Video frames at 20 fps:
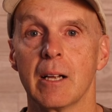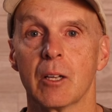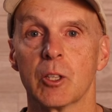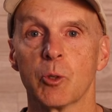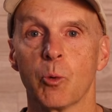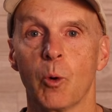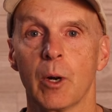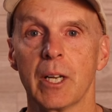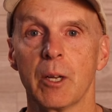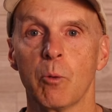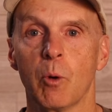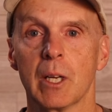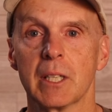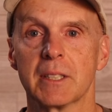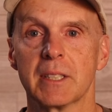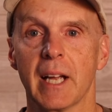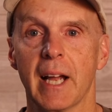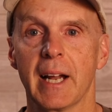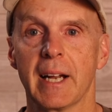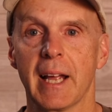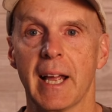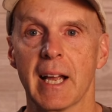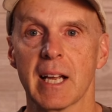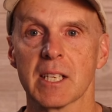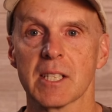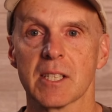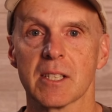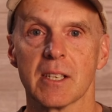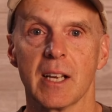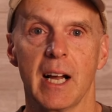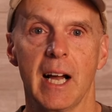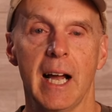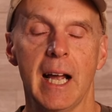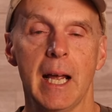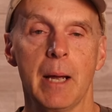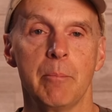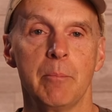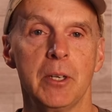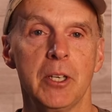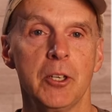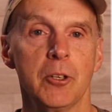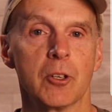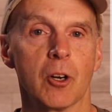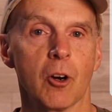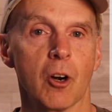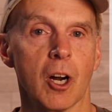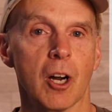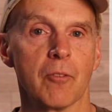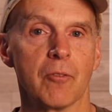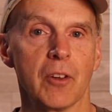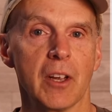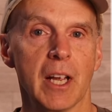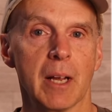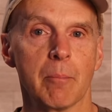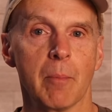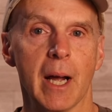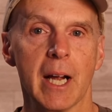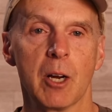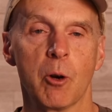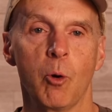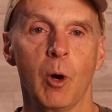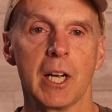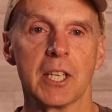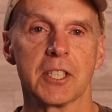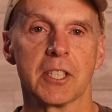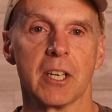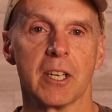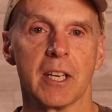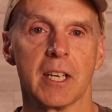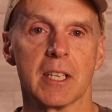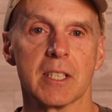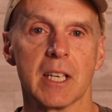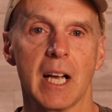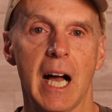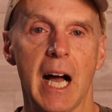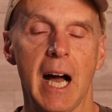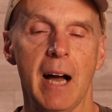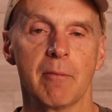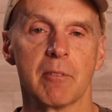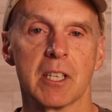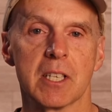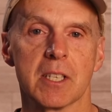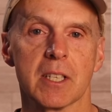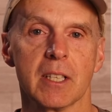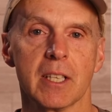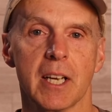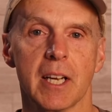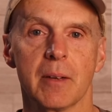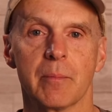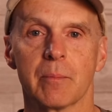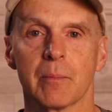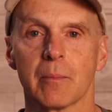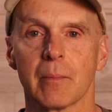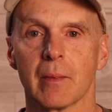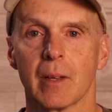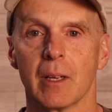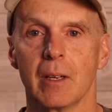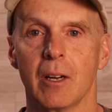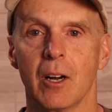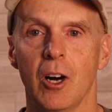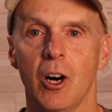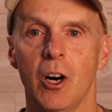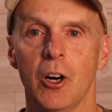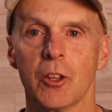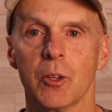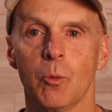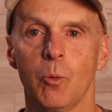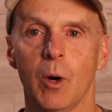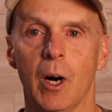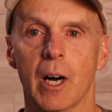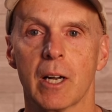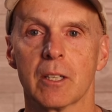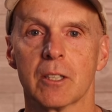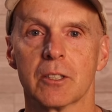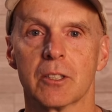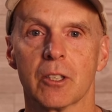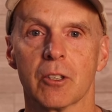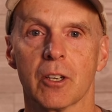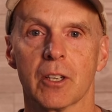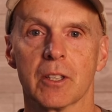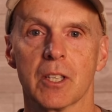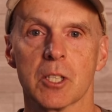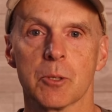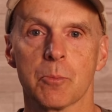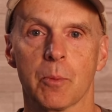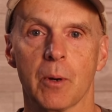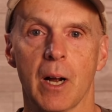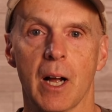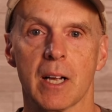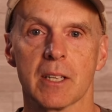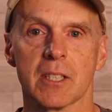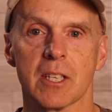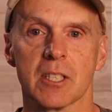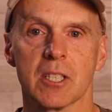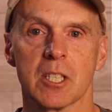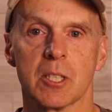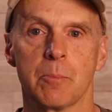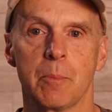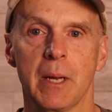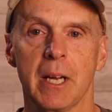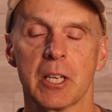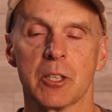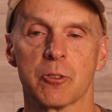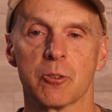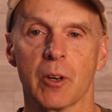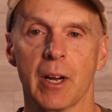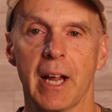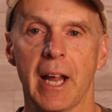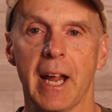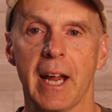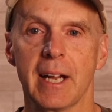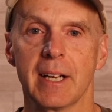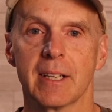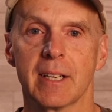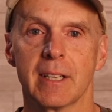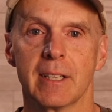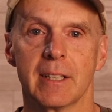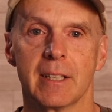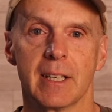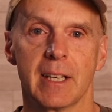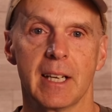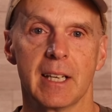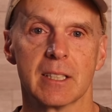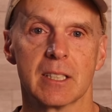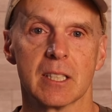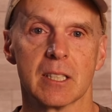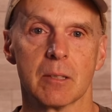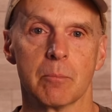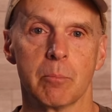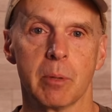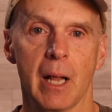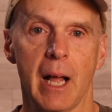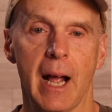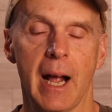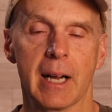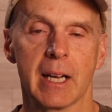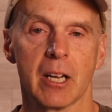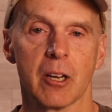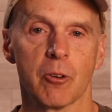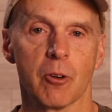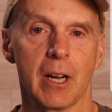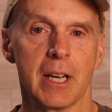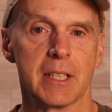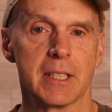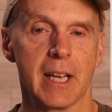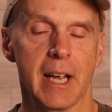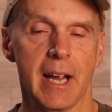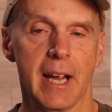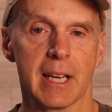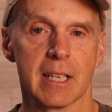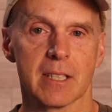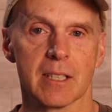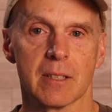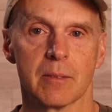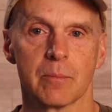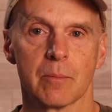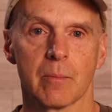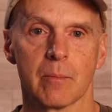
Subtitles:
2110 asks, I am new to RVing. My question is, obviously, all the water during this process is being drained into the black and gray tanks.